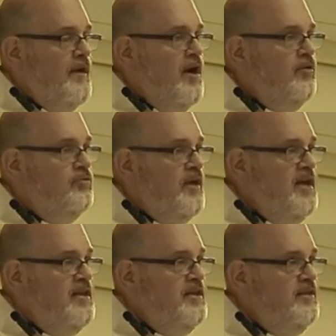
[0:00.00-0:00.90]
Our
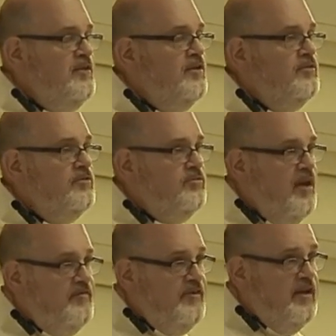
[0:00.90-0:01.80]
Lady
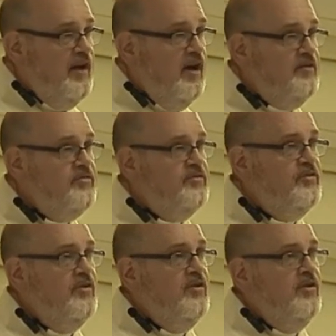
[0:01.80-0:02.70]
loving us
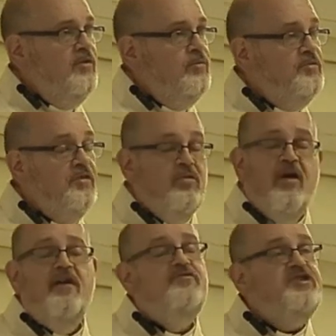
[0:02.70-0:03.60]
with the
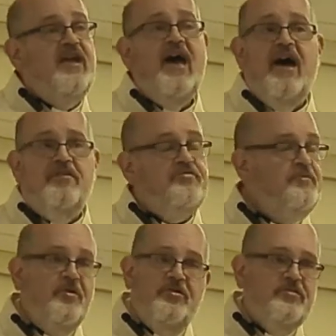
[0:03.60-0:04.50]
love she has
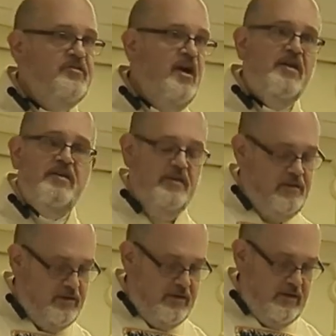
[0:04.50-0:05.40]
from her Son
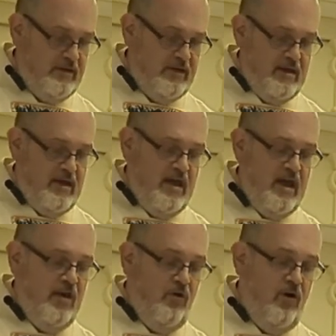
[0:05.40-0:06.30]

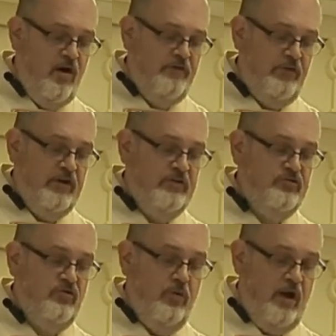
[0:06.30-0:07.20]
and offering it
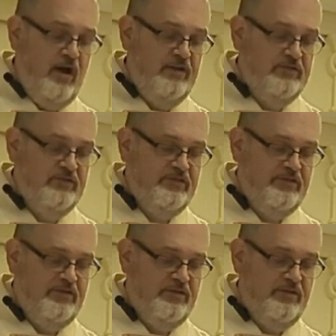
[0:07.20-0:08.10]
to us,